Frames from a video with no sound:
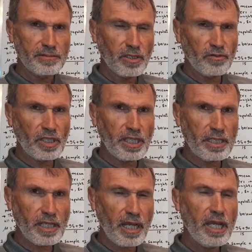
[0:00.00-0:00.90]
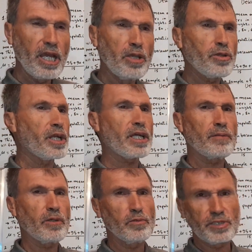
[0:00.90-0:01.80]
of the data, you're going to come
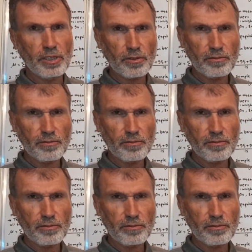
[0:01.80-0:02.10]
up with 0.